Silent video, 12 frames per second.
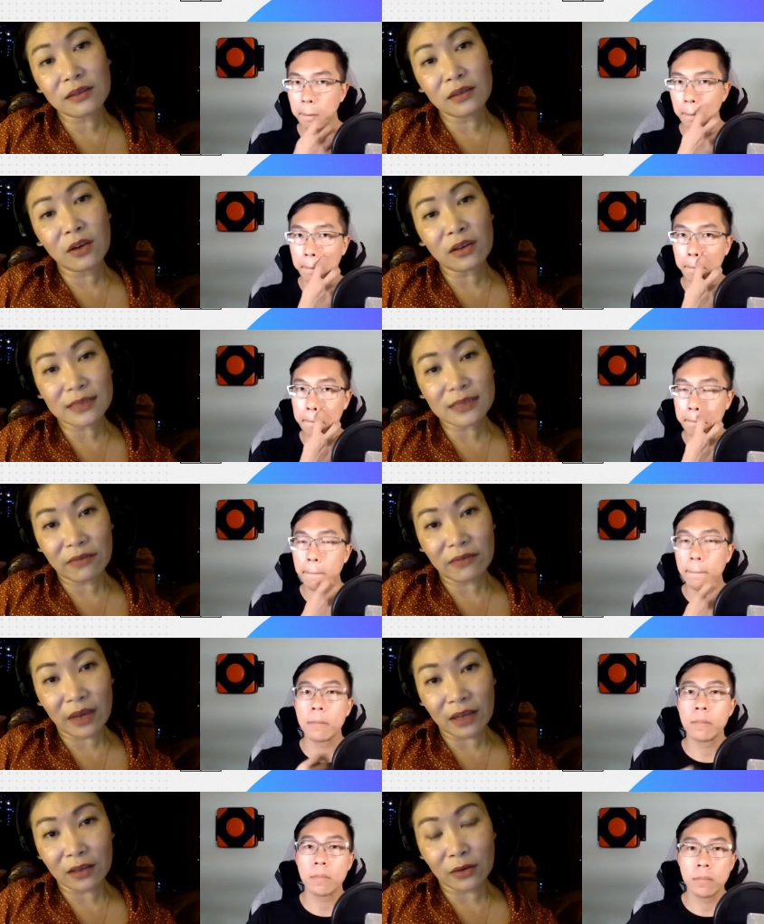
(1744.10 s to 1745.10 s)
Speaker 1: not the same
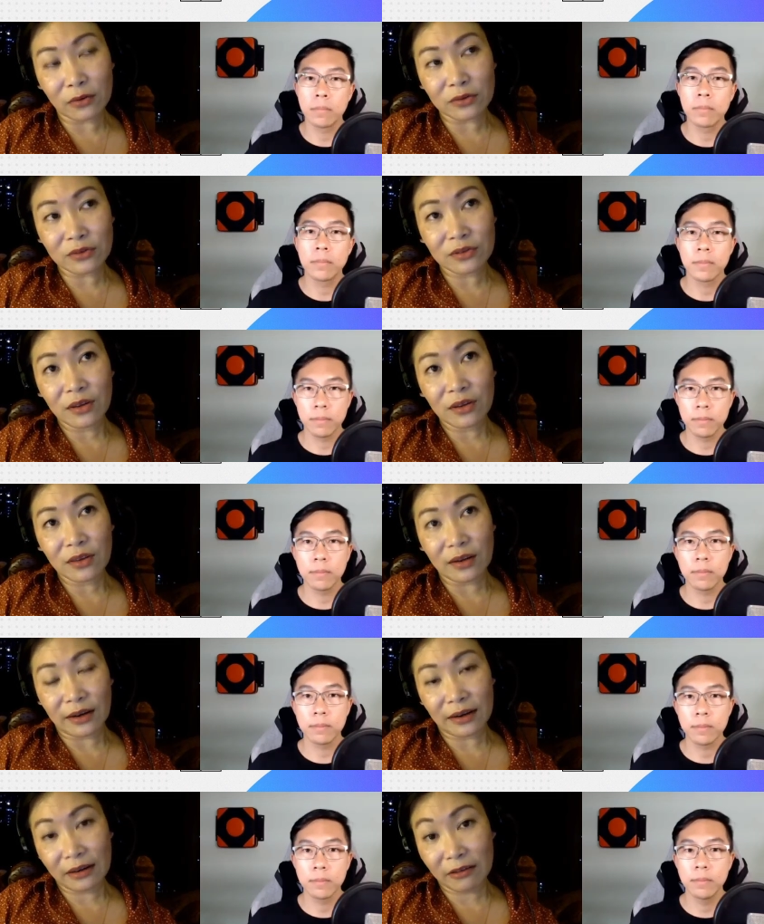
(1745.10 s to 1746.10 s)
values that
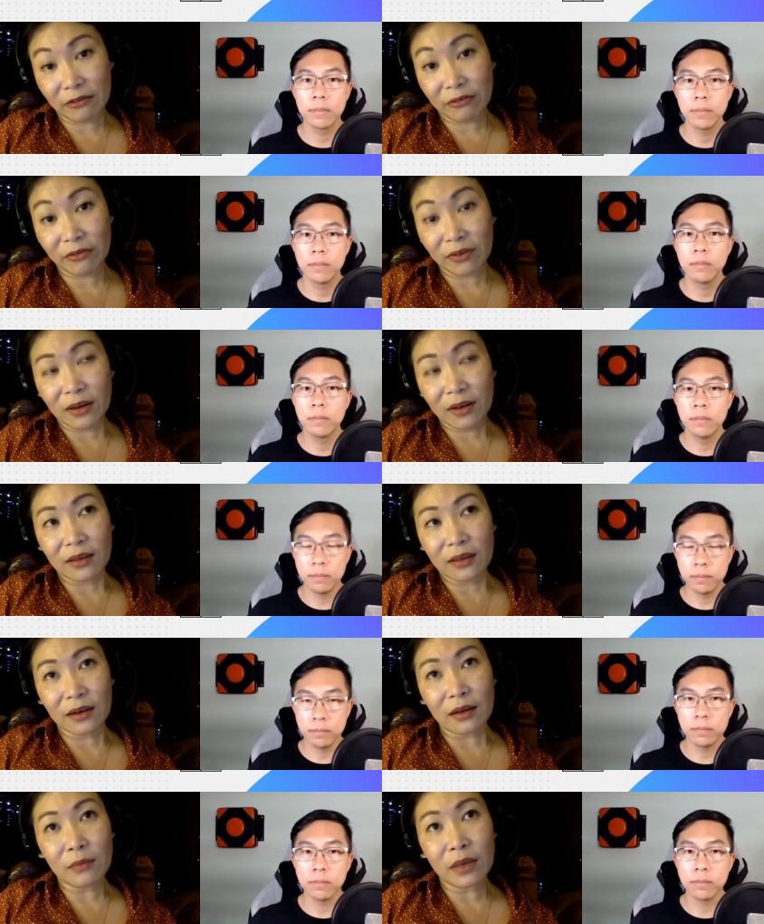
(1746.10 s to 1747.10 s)
I have,
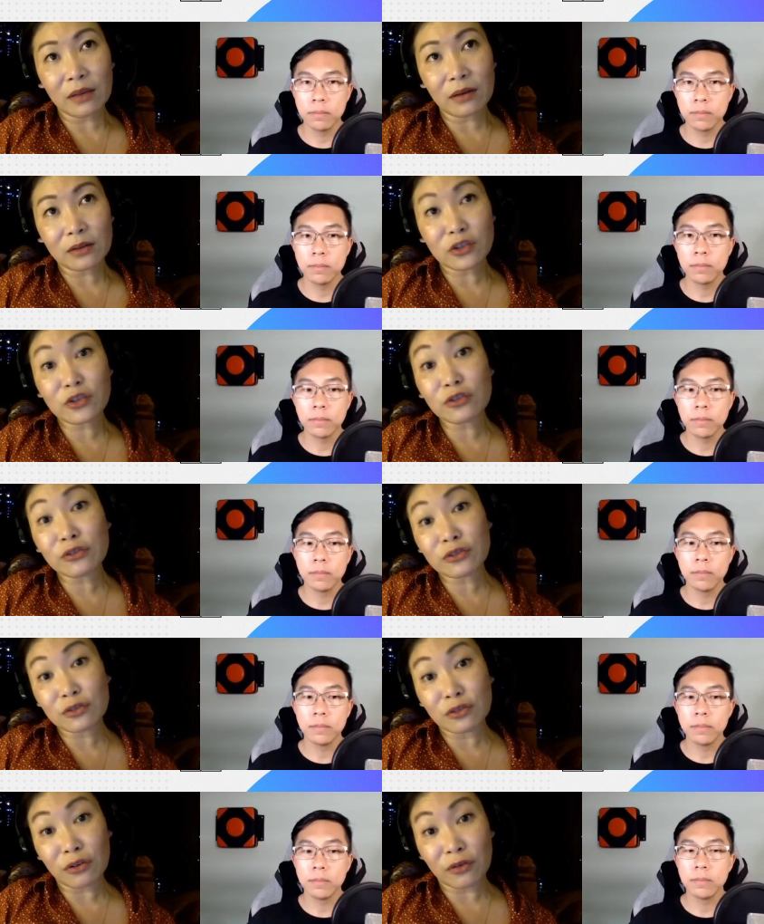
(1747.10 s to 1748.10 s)
then I may not choose
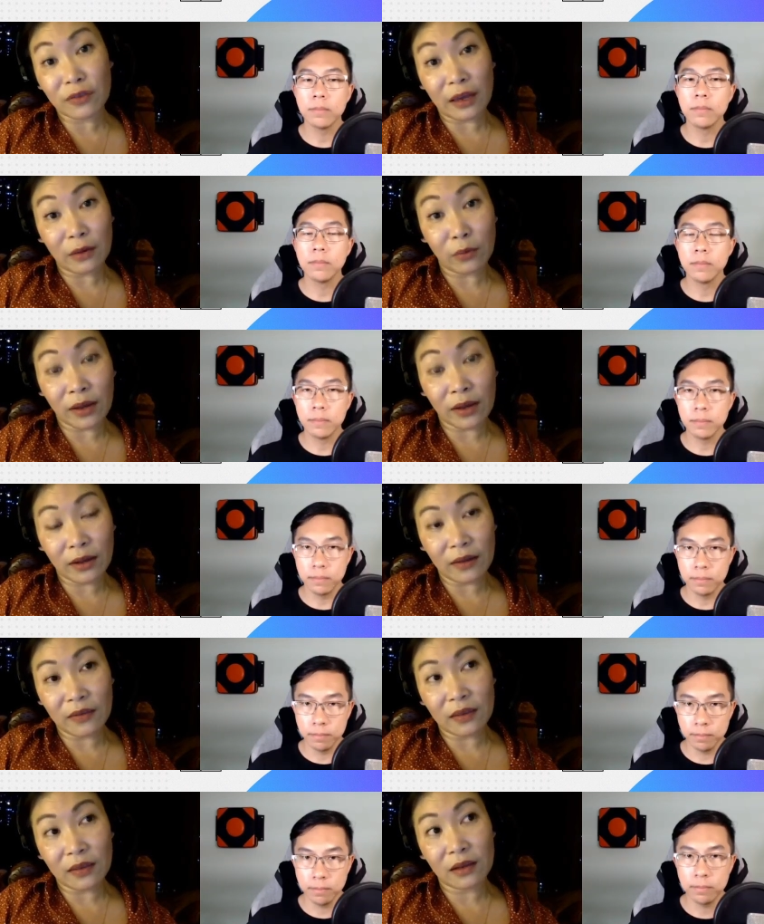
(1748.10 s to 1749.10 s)
to go that way.
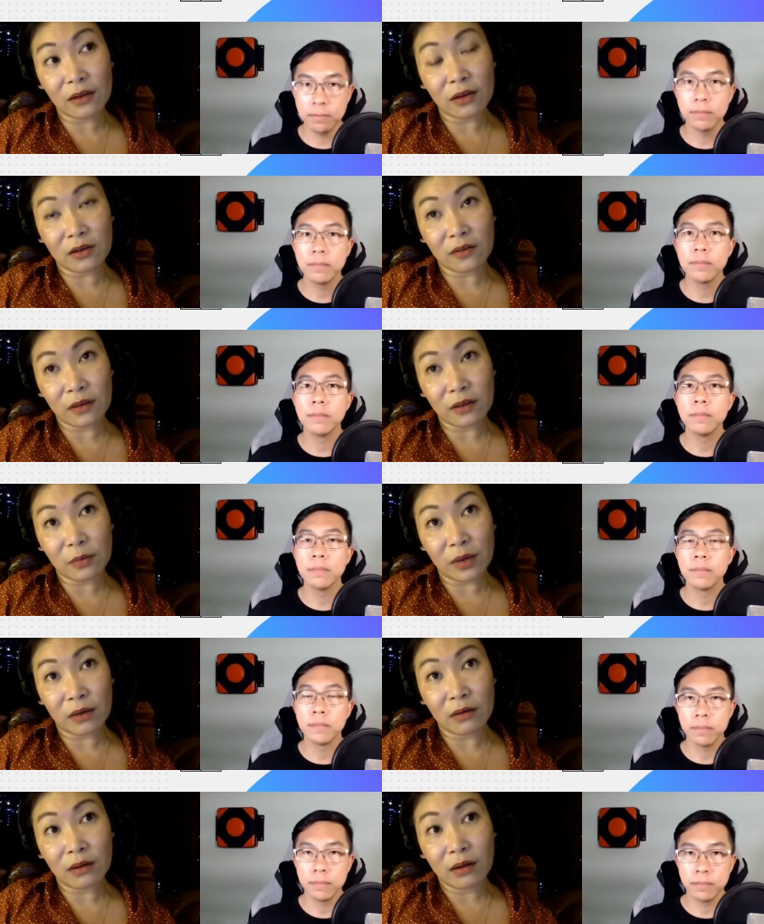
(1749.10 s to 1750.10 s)
And then you got to think
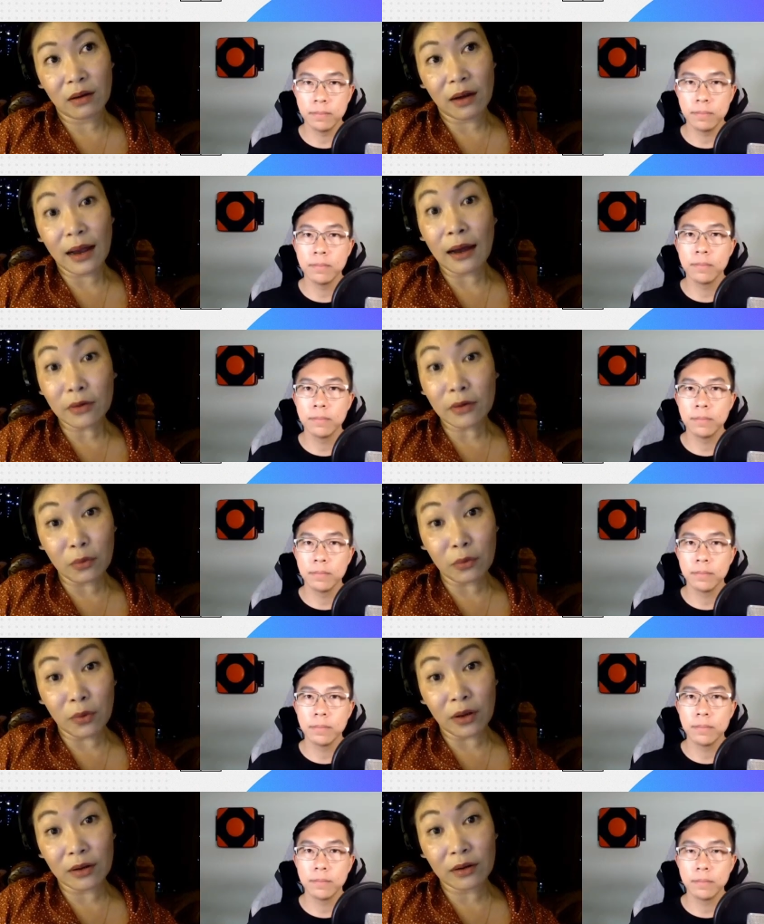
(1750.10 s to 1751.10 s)
about how you
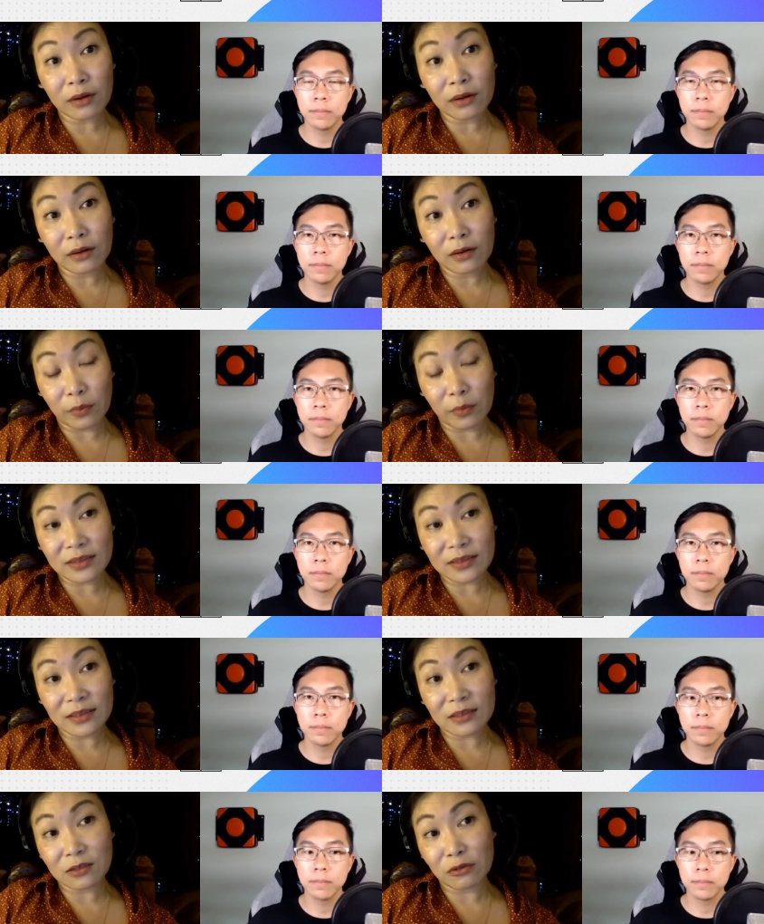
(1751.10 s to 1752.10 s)
want your
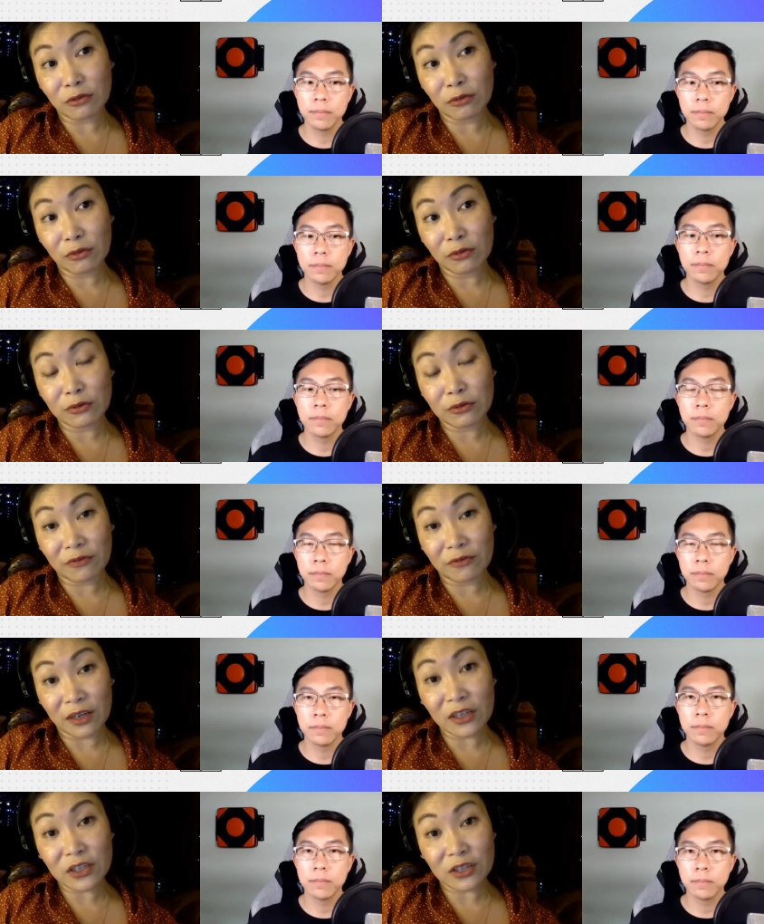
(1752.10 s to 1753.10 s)
business to
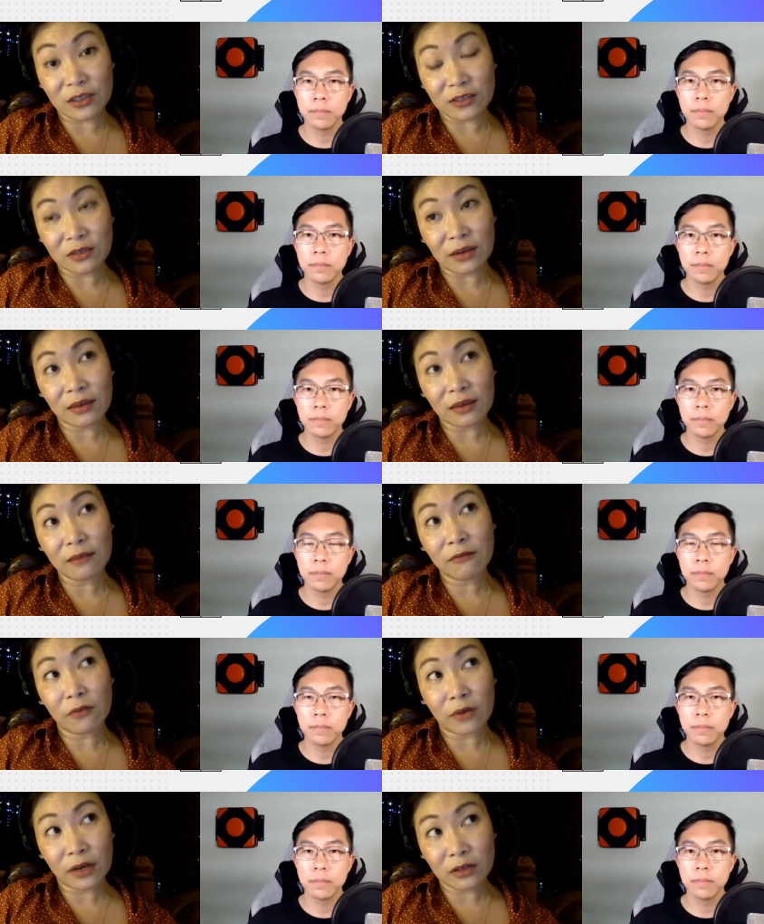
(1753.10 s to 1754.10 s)
function. So I think
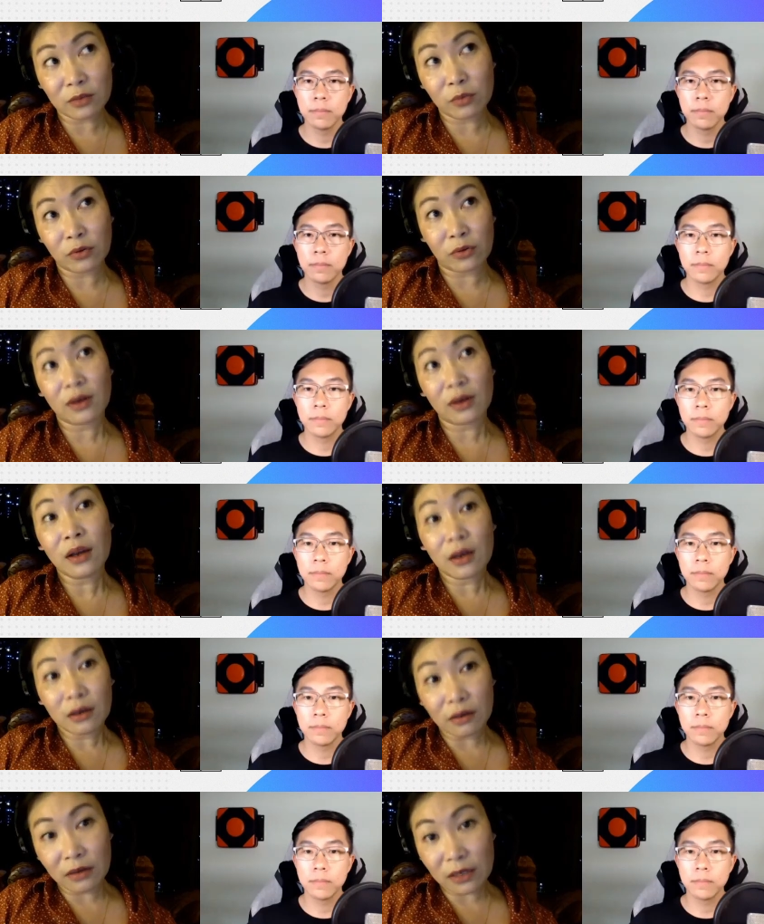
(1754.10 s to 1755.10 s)
for entrepreneur,
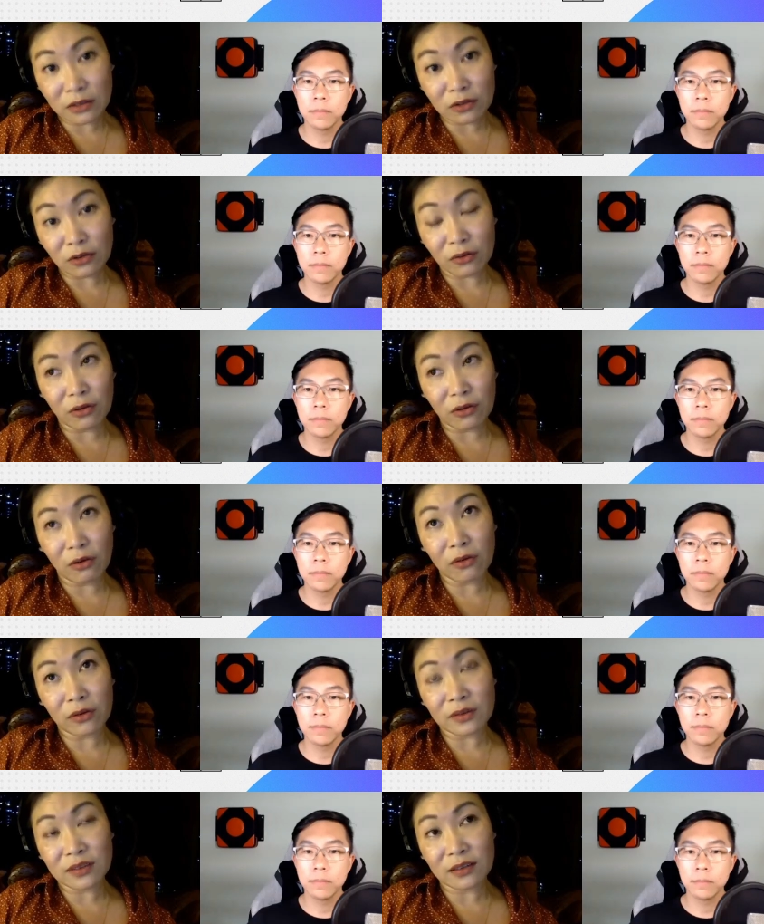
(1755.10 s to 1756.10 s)
you need to know all
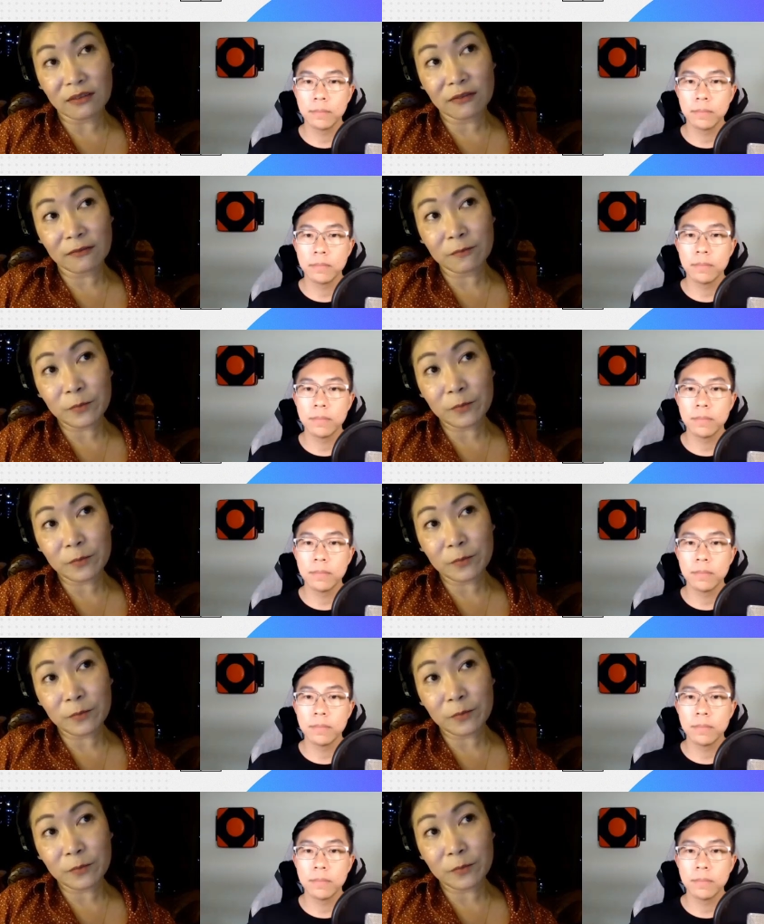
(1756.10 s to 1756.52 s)
those stuff.